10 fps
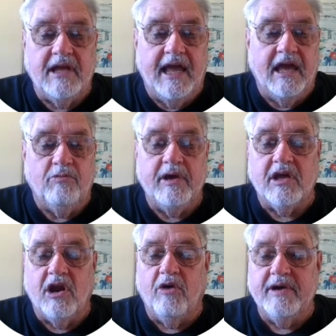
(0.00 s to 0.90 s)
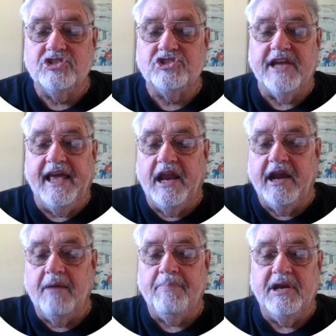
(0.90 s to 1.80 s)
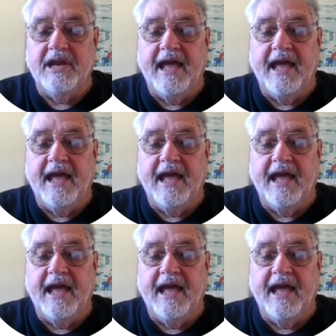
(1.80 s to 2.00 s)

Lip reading: and we can always scale it up and